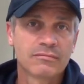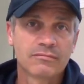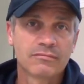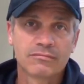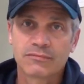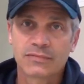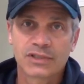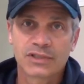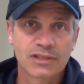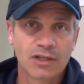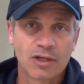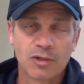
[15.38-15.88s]

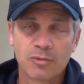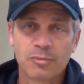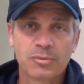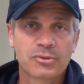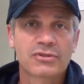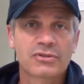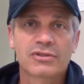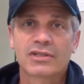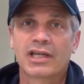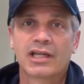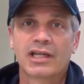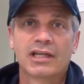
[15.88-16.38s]

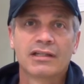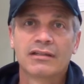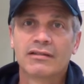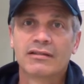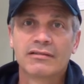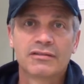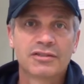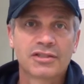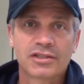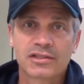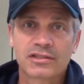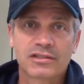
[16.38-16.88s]
soaps
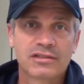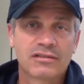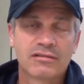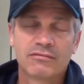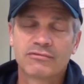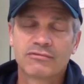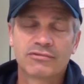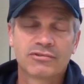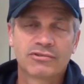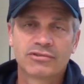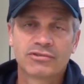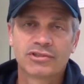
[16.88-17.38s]
and just
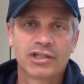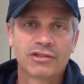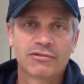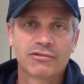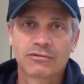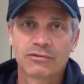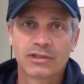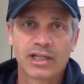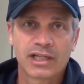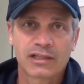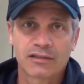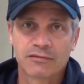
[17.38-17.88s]

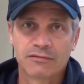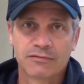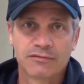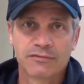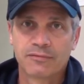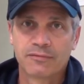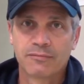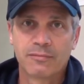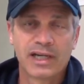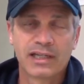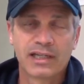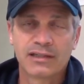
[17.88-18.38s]
general lack
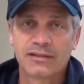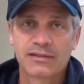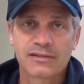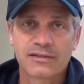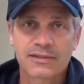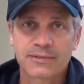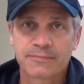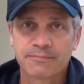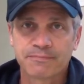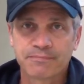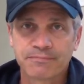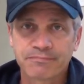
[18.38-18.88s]
of
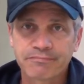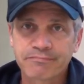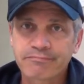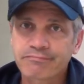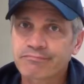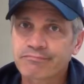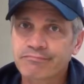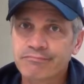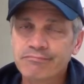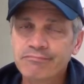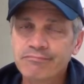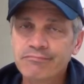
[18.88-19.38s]
maintenance.
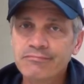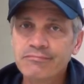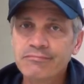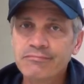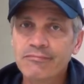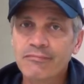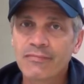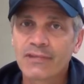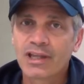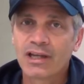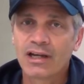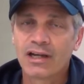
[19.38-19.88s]

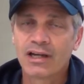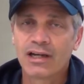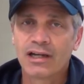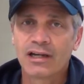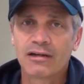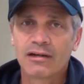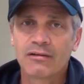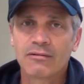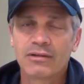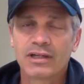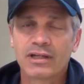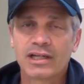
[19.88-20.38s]

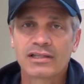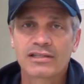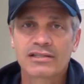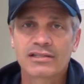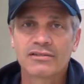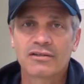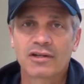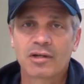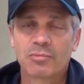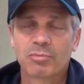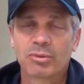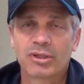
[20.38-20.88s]

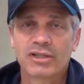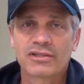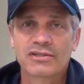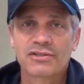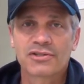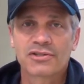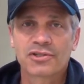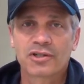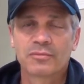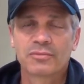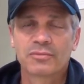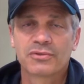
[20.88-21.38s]
It's not a
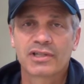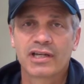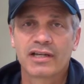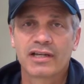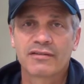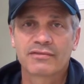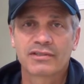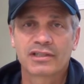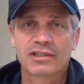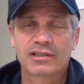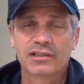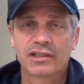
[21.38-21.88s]
pleasant job to
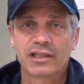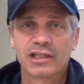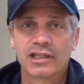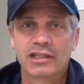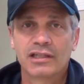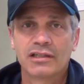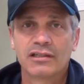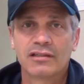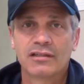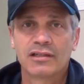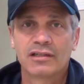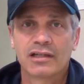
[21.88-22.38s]
have to
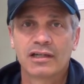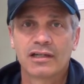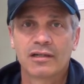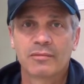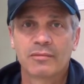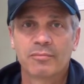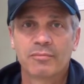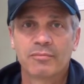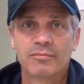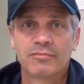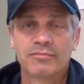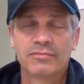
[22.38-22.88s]
clean
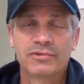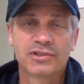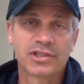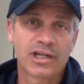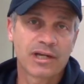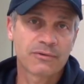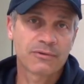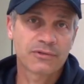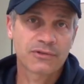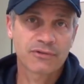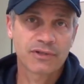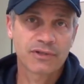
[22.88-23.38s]

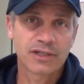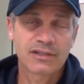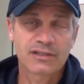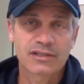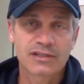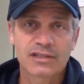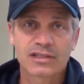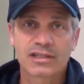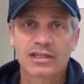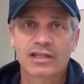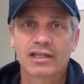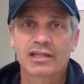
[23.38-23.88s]
shower
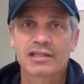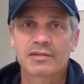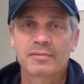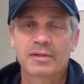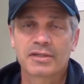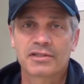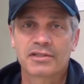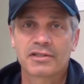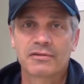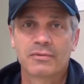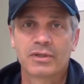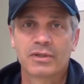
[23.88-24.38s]
screens,
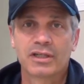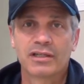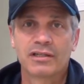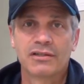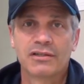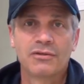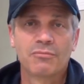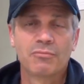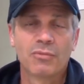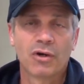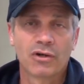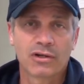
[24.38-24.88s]
especially in
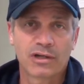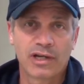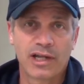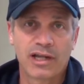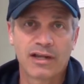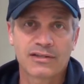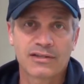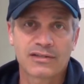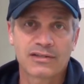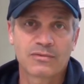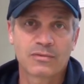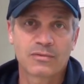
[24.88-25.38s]
new modern
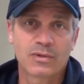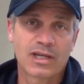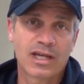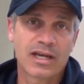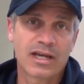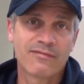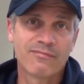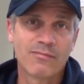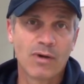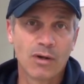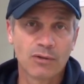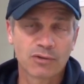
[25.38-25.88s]
houses where you
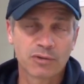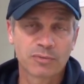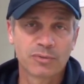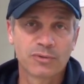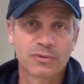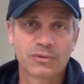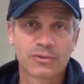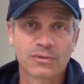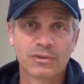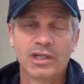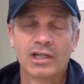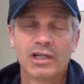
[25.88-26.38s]
have multiple